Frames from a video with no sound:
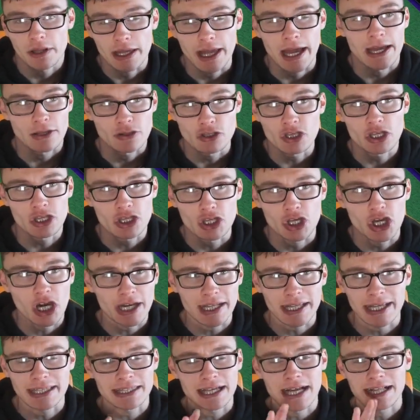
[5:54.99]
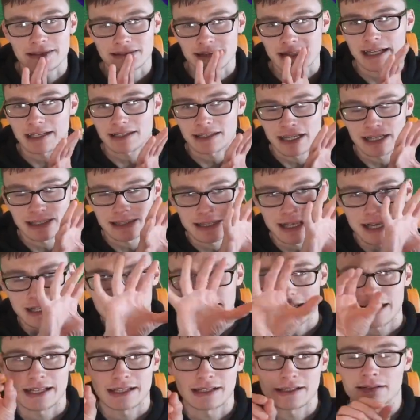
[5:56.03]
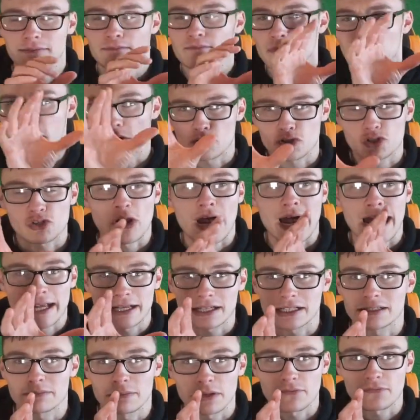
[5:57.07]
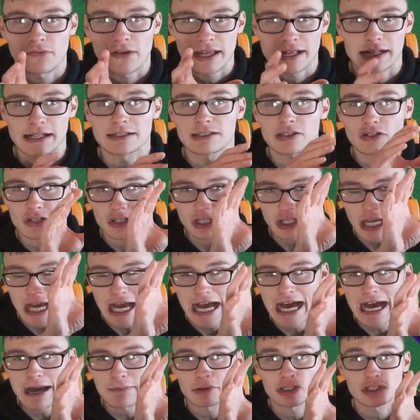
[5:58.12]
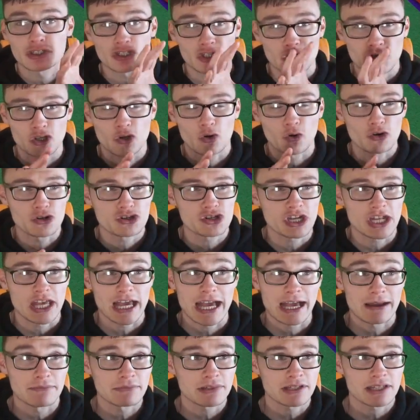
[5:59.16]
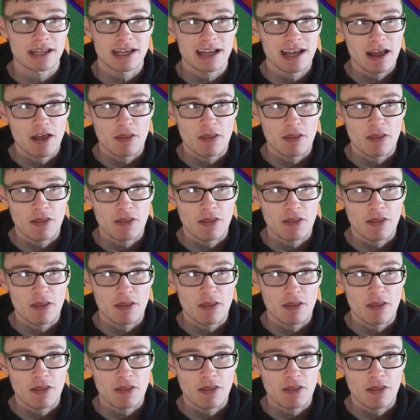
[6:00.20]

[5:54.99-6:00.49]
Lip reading: Yeah, you got to get that little, you know, triangle in the midfield, your cam and your two core CDMs.